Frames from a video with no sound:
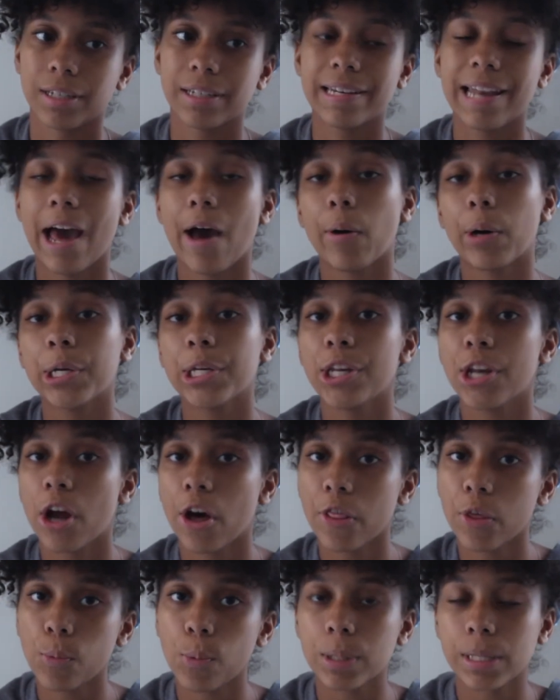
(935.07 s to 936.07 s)
now
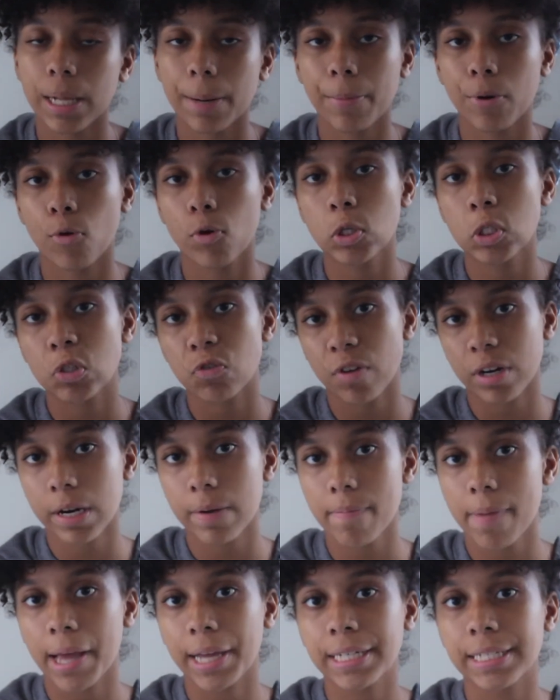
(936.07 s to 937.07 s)
another one that I'm going to
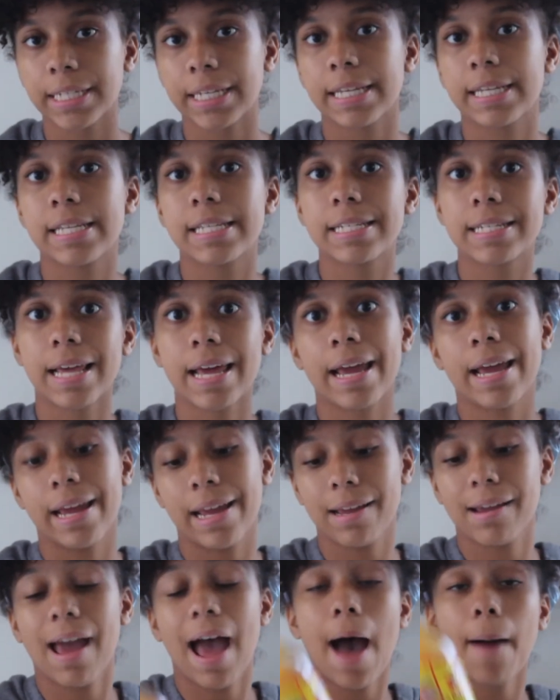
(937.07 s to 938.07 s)
recommend is
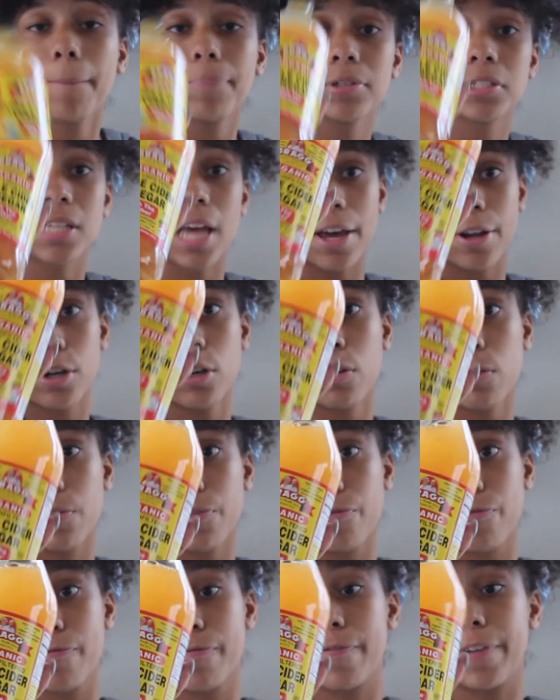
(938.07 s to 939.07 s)
a apple cider
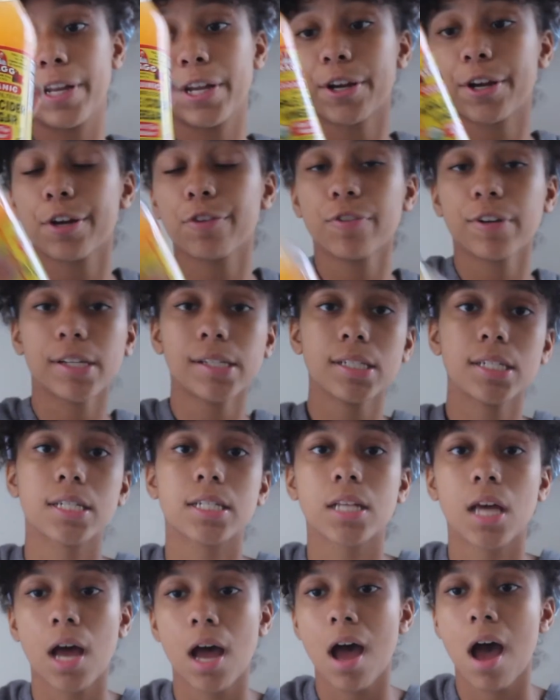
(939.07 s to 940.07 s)
vinegar
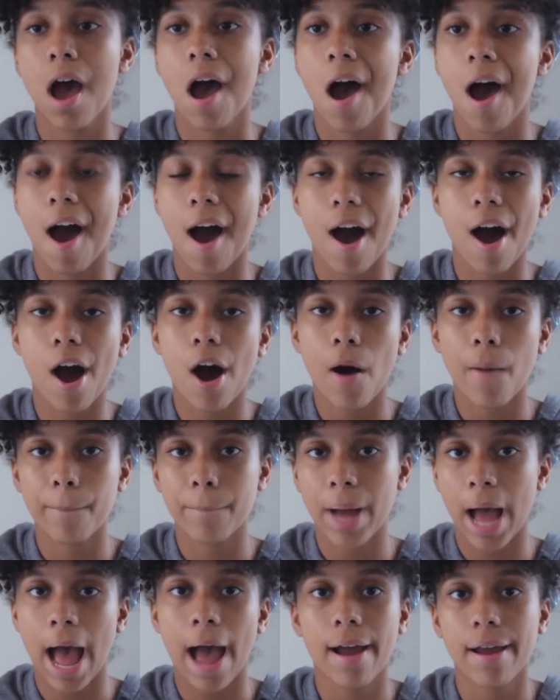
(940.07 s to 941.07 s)
rinse.
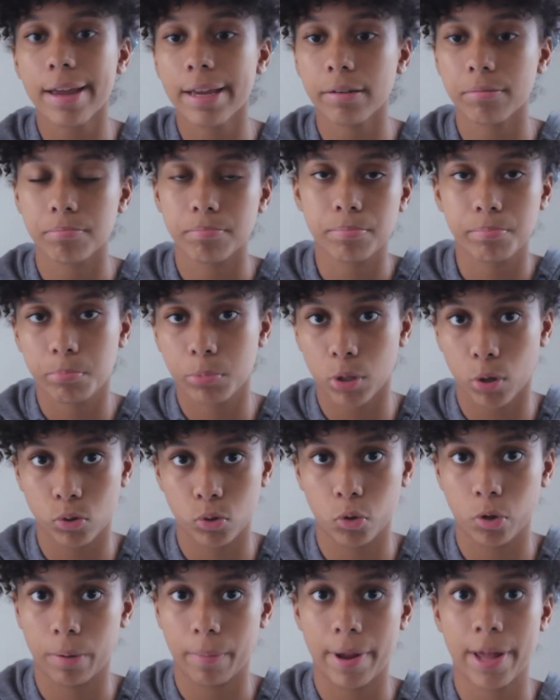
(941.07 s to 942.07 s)
I don't
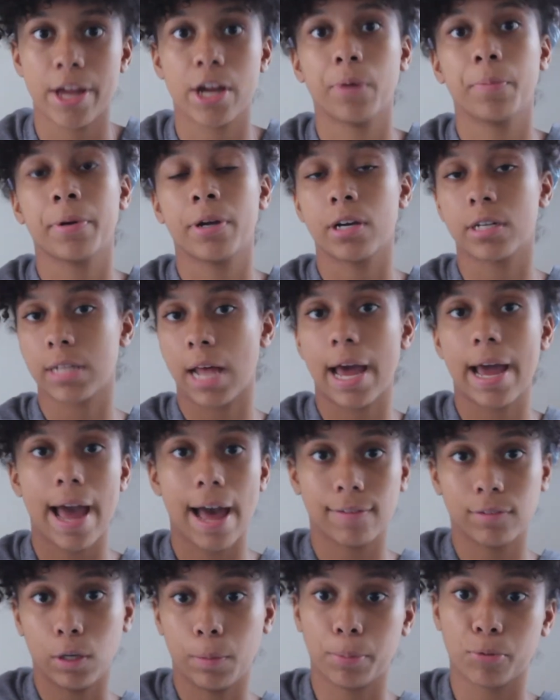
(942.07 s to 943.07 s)
do it on my hair because I
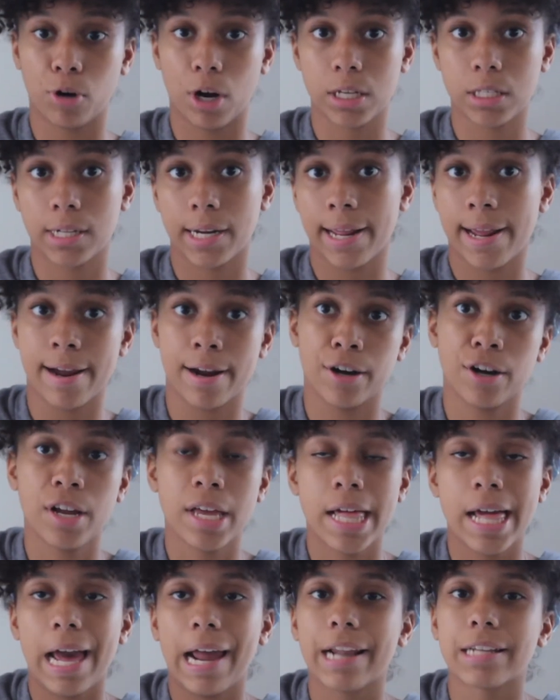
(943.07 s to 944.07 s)
have low porosity hair
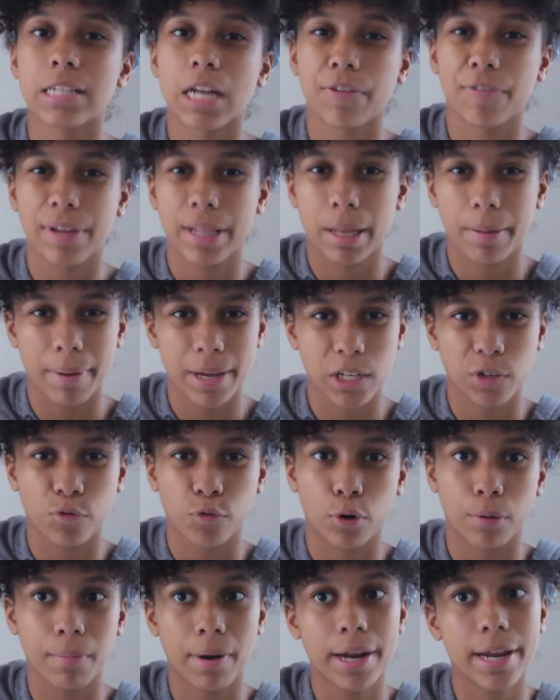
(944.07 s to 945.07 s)
and it's not really the best
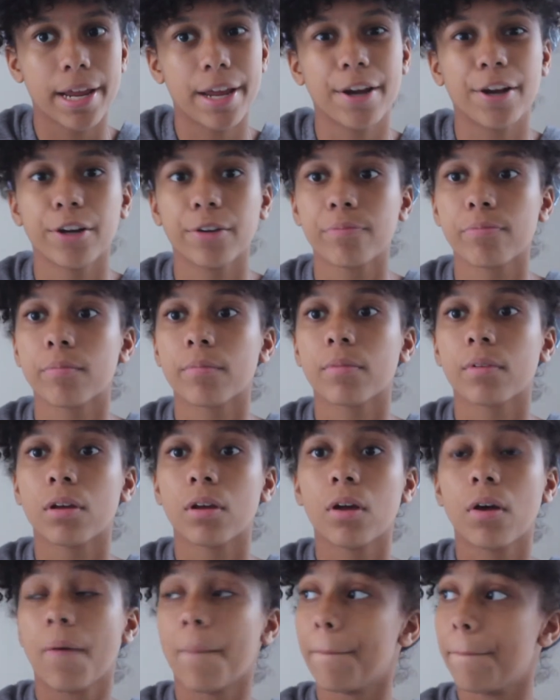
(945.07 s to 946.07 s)
for my hair.
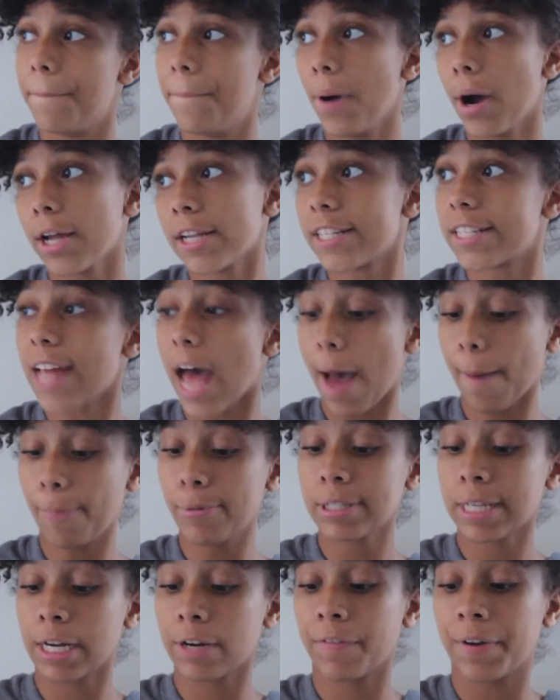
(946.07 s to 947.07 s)
But
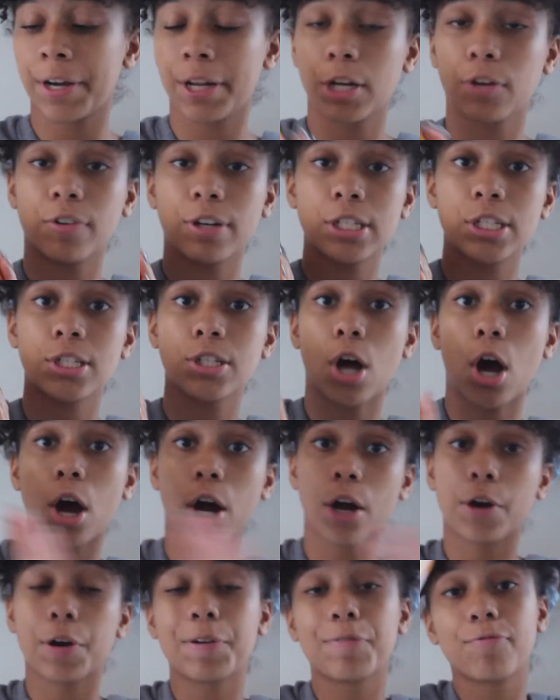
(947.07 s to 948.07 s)
apple cider vinegar rinses
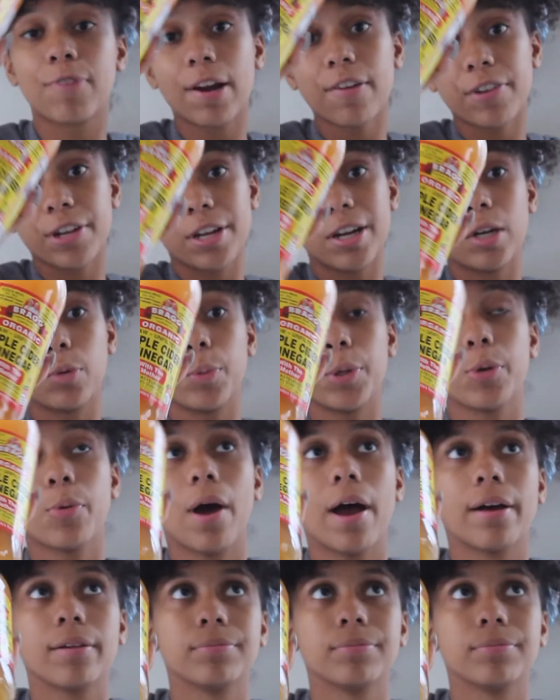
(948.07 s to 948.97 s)
are very good when you